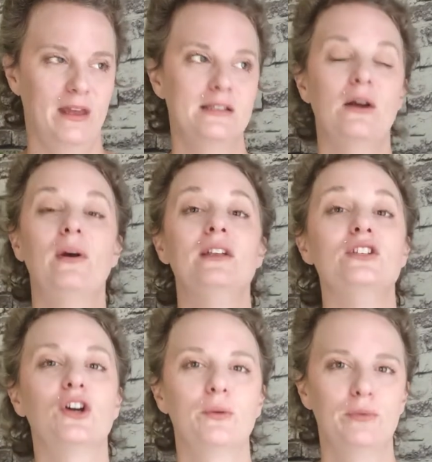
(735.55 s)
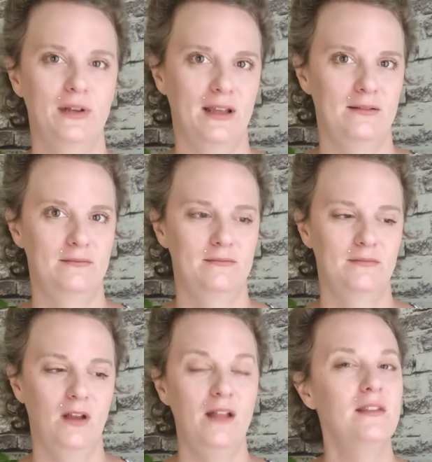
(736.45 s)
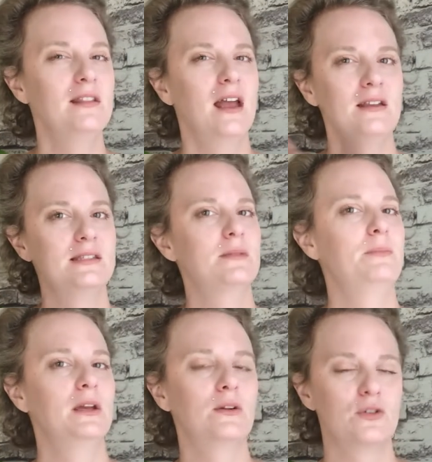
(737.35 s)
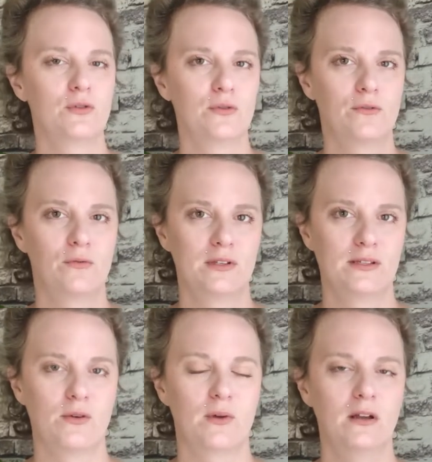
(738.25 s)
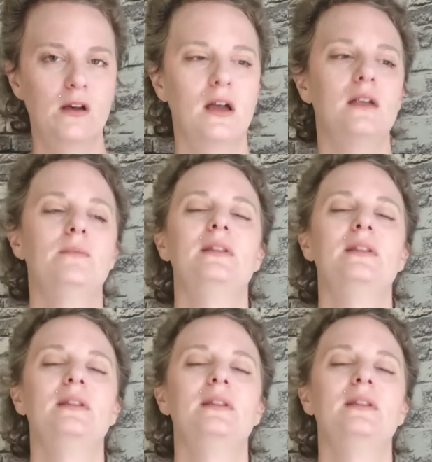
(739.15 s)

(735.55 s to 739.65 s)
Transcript: That's how I interpret it. Not that that is the bigger truth of what is going on,